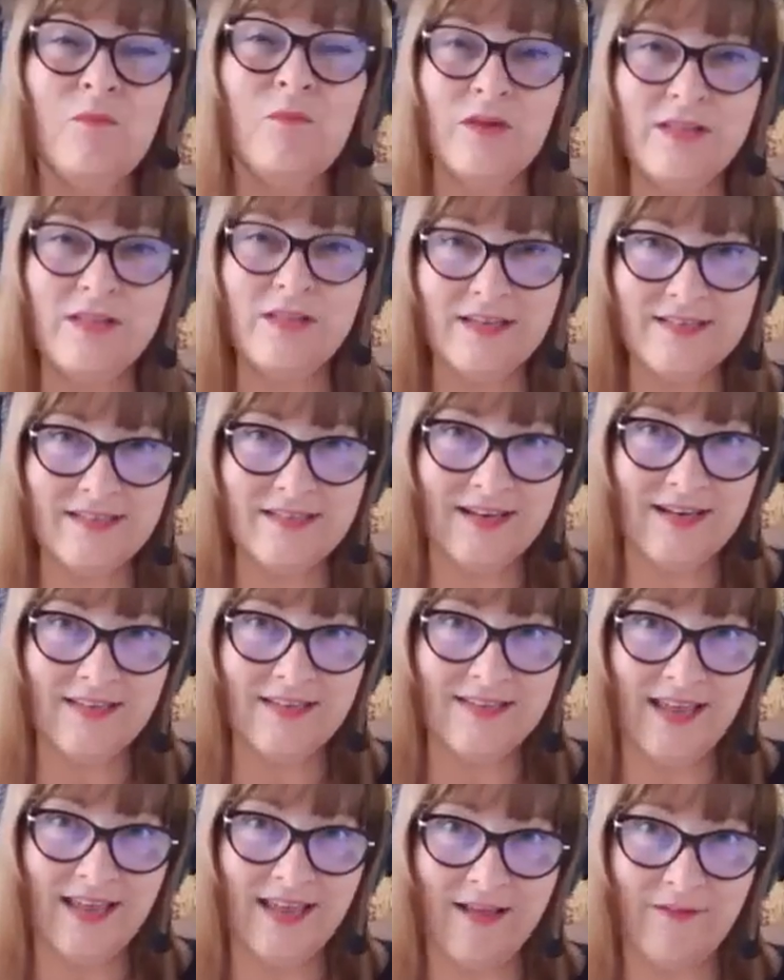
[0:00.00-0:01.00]
really excited
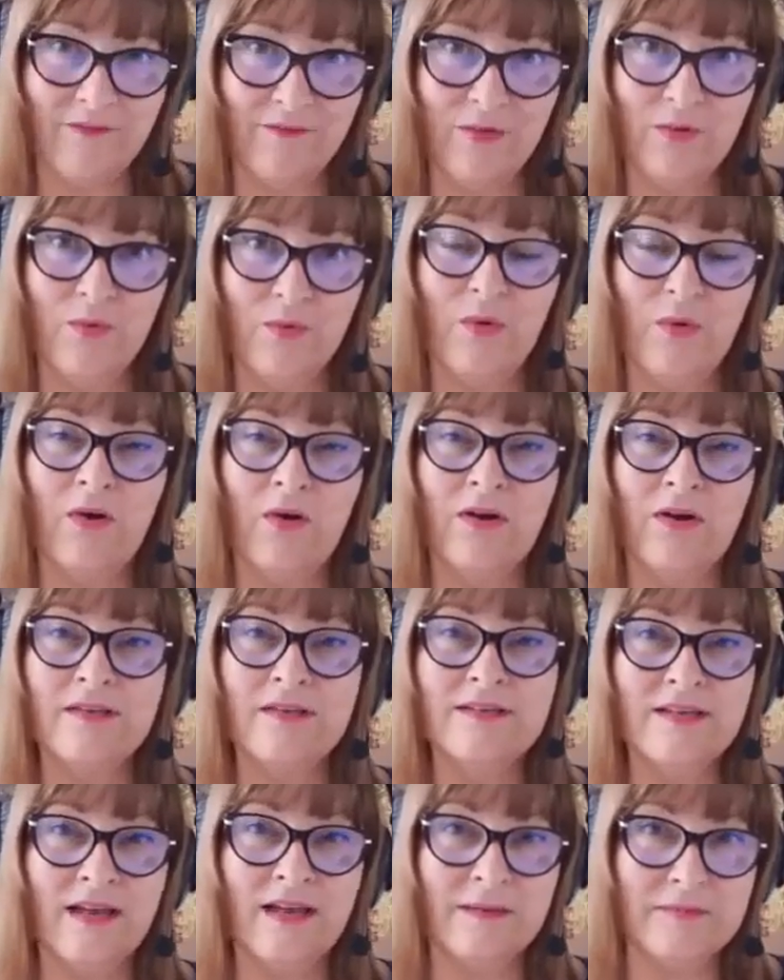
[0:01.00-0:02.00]
to have you on
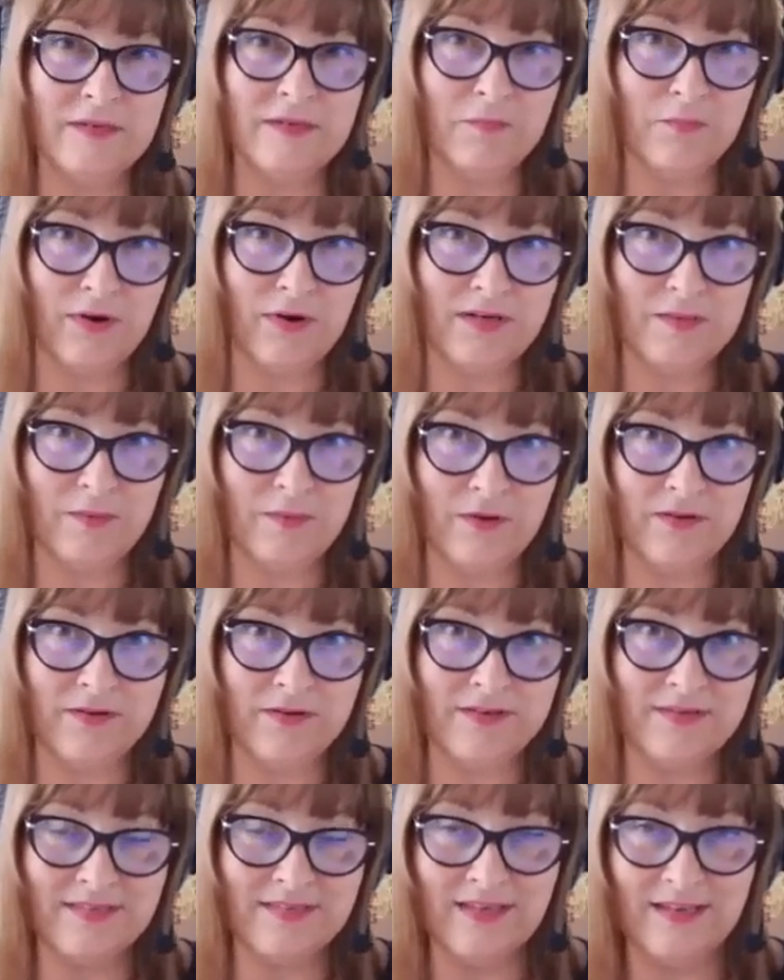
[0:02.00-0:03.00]
Time to Press
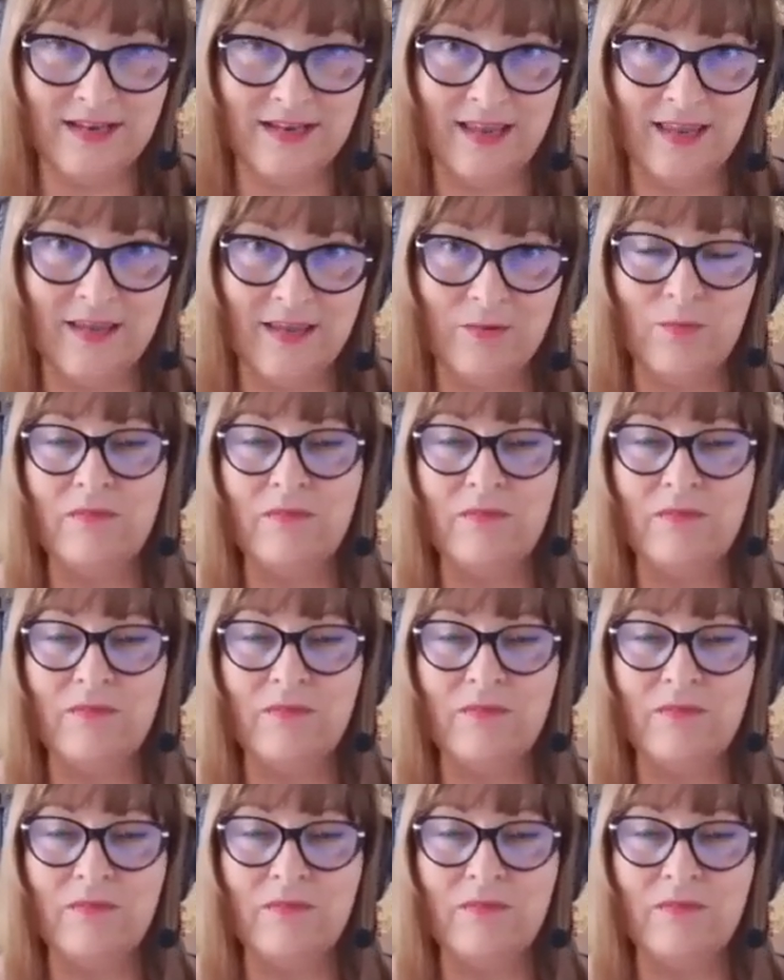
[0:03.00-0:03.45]
Pause today.